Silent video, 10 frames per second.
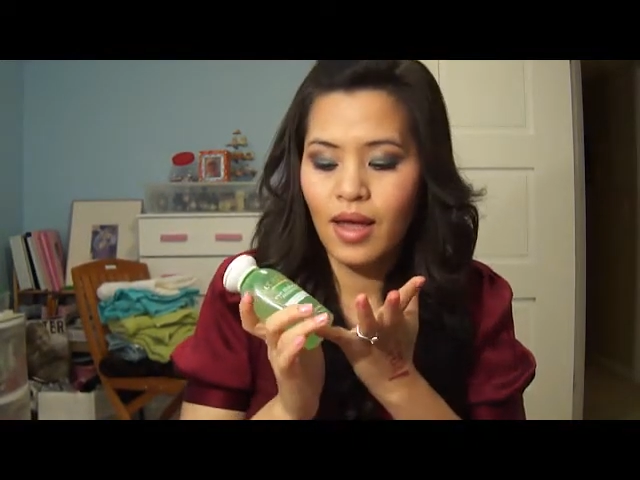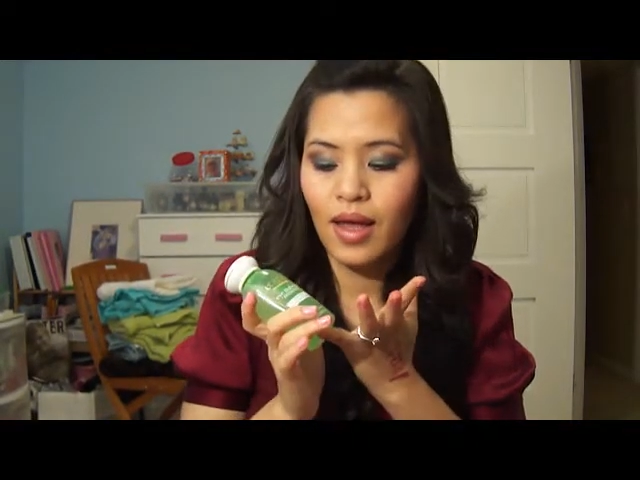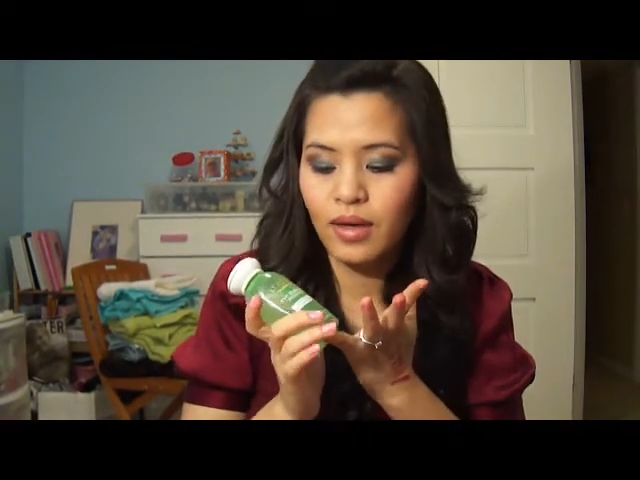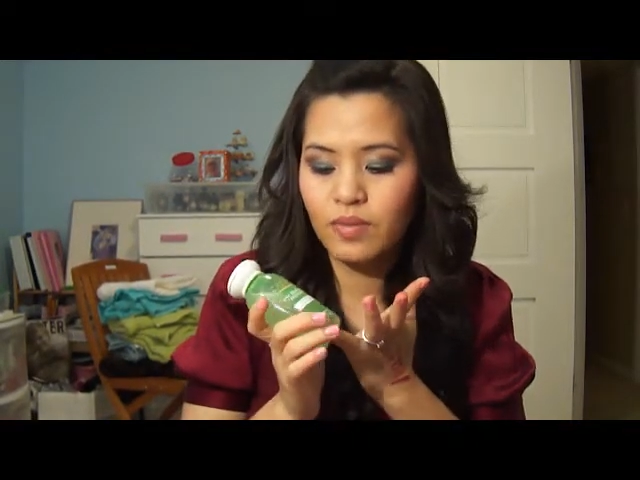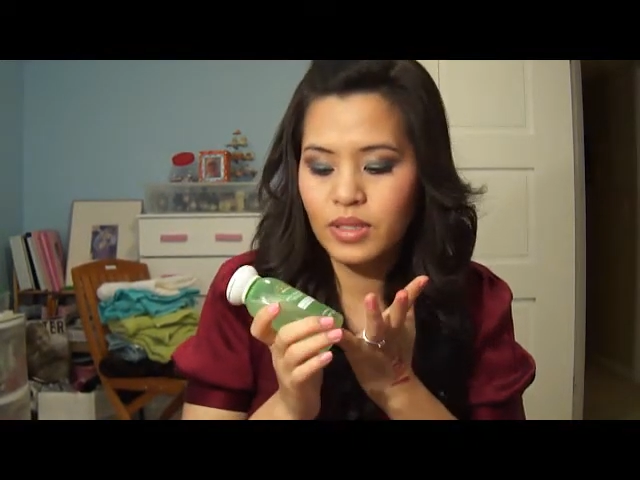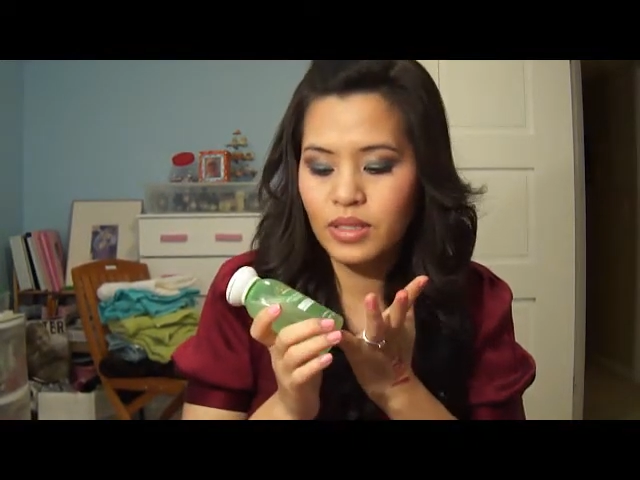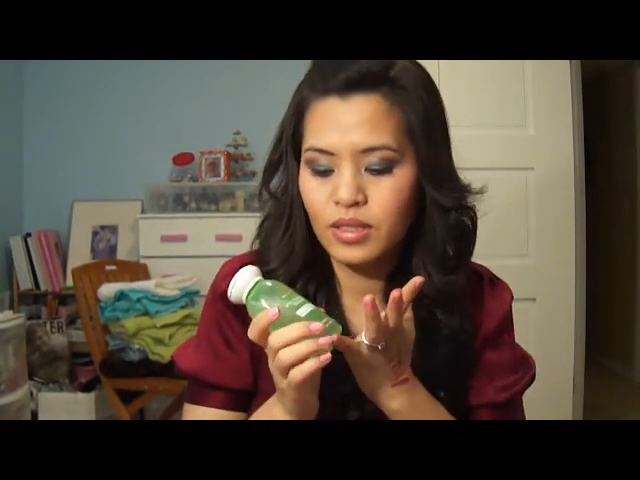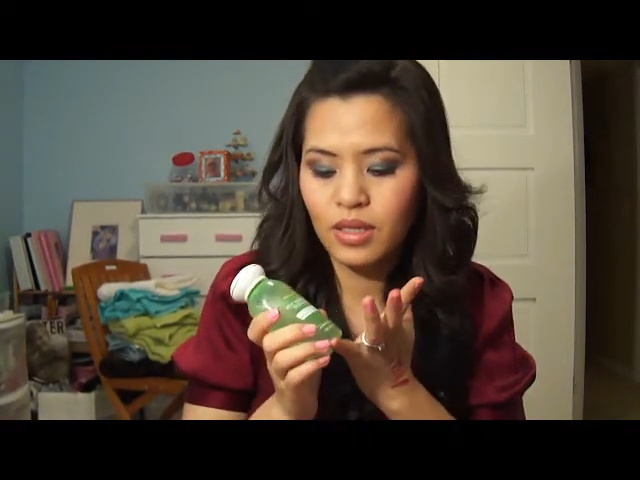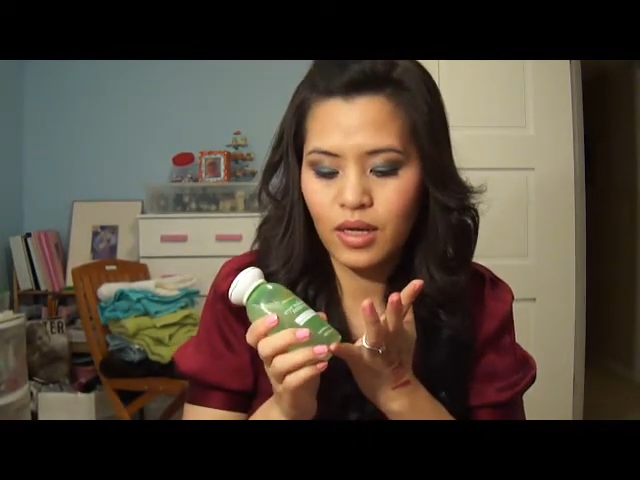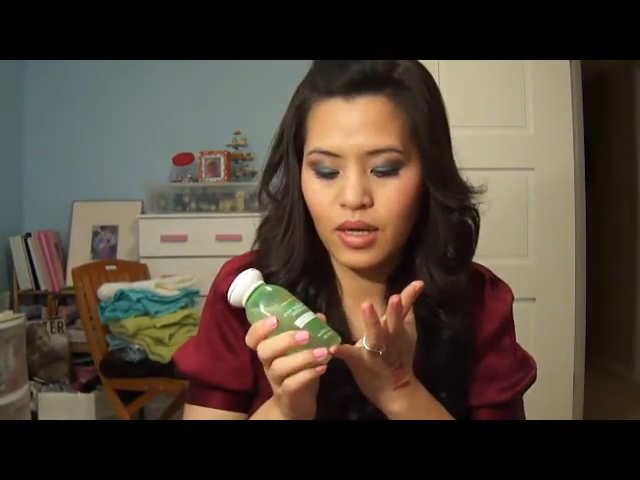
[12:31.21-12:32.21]
helps
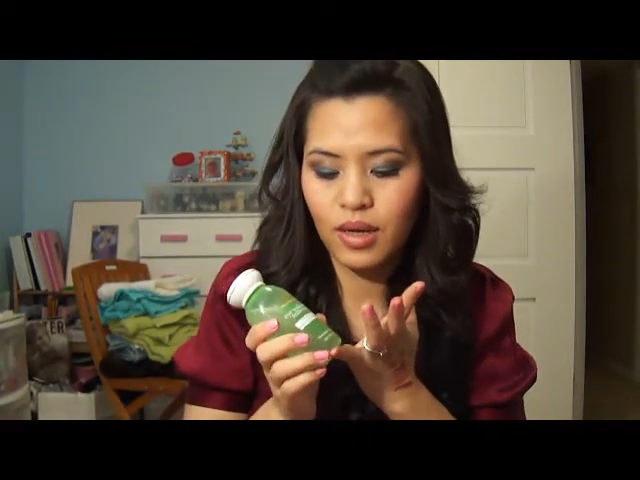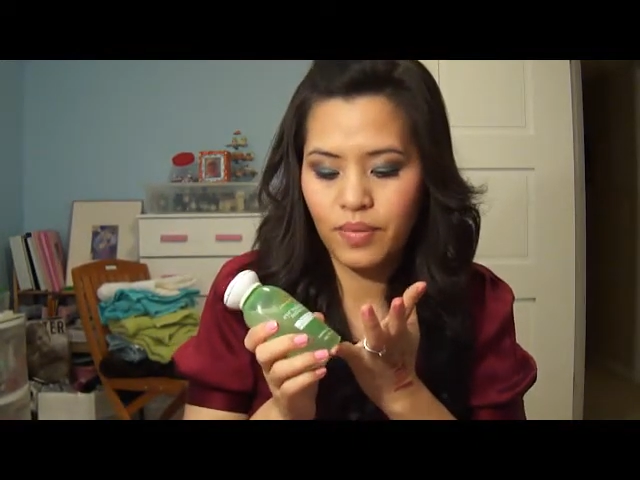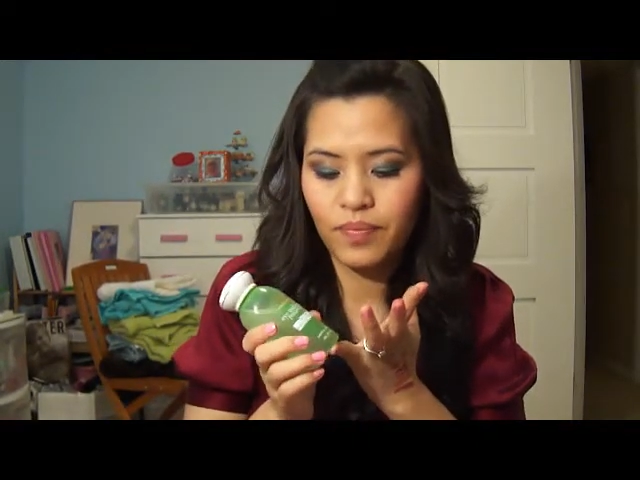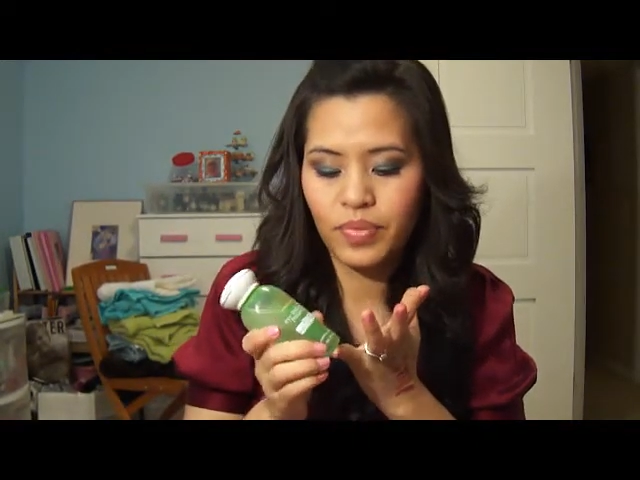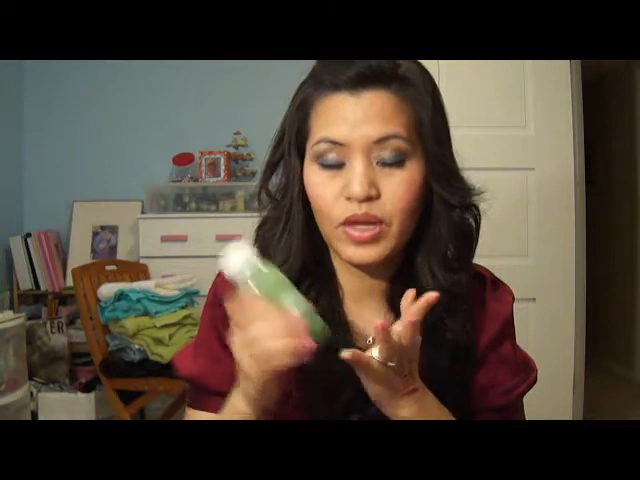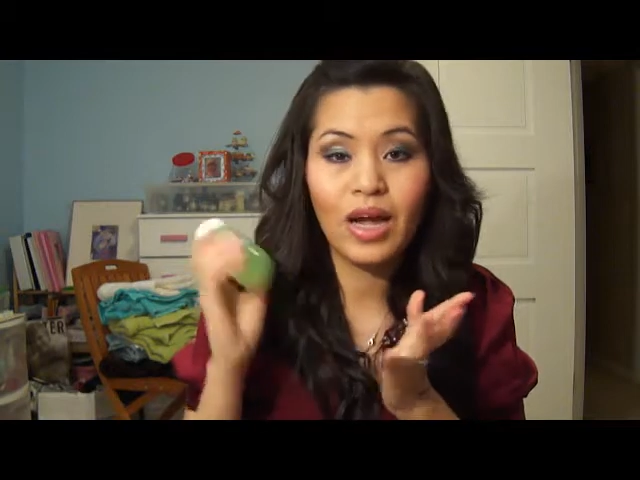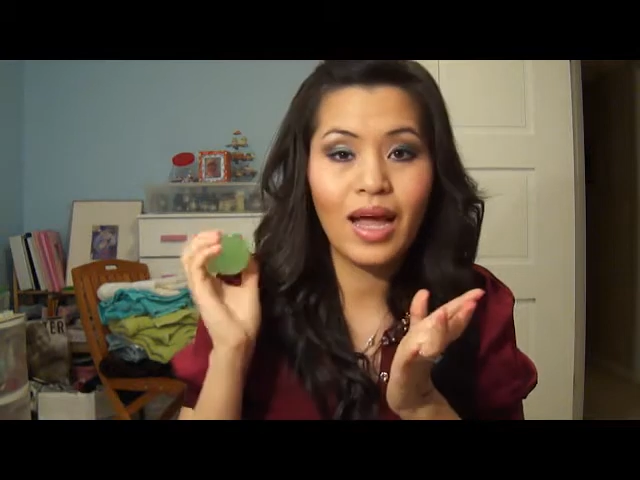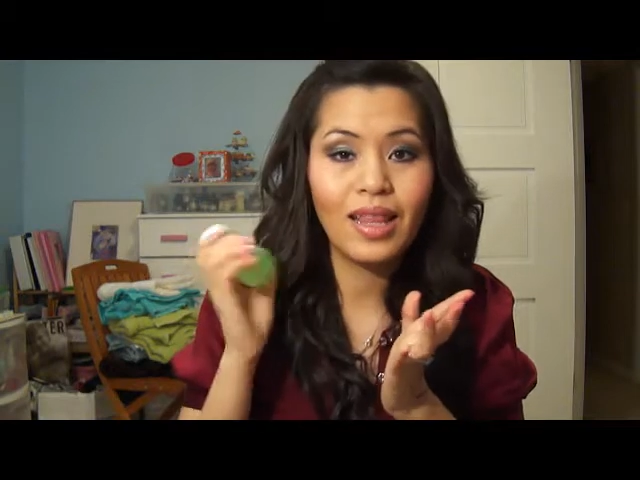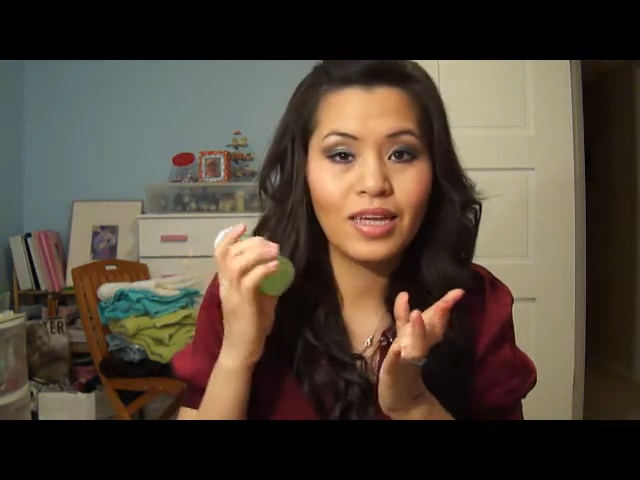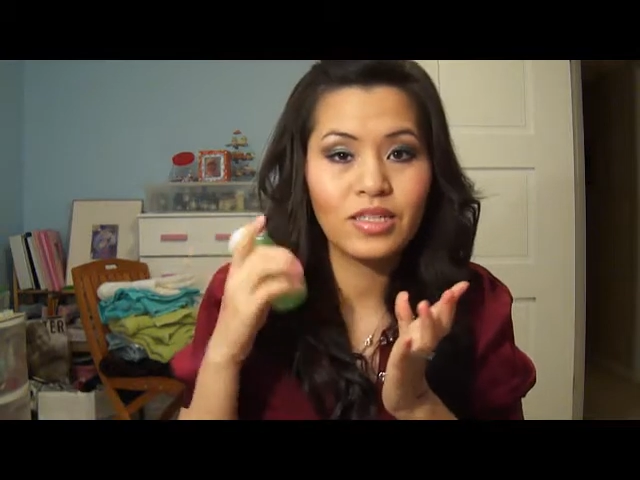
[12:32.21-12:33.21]
their
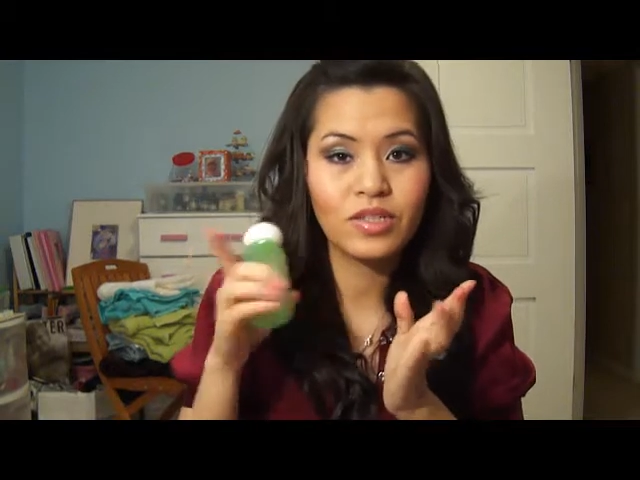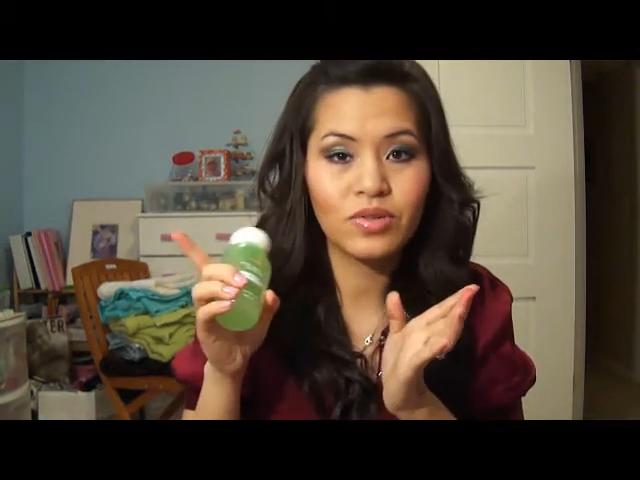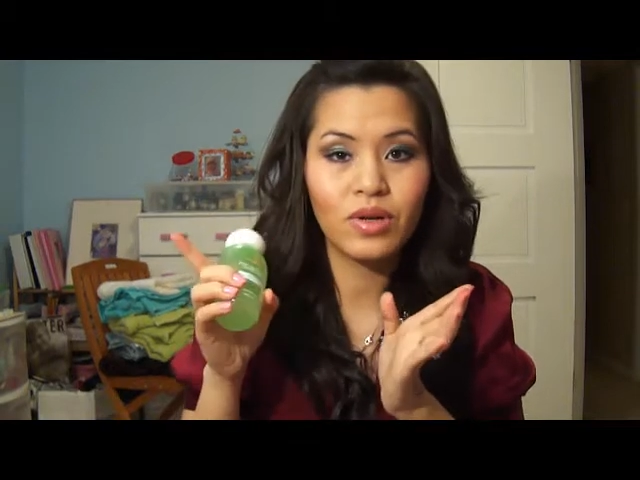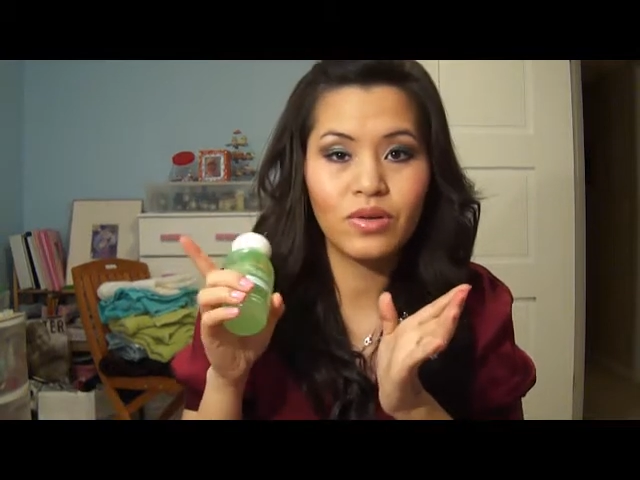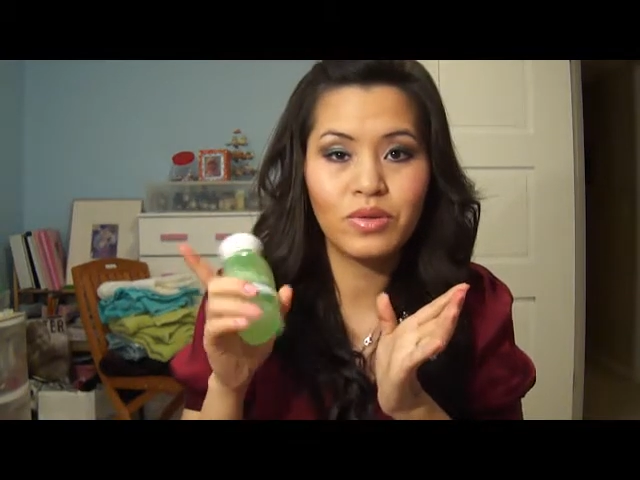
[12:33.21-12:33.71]
eyelashes grow.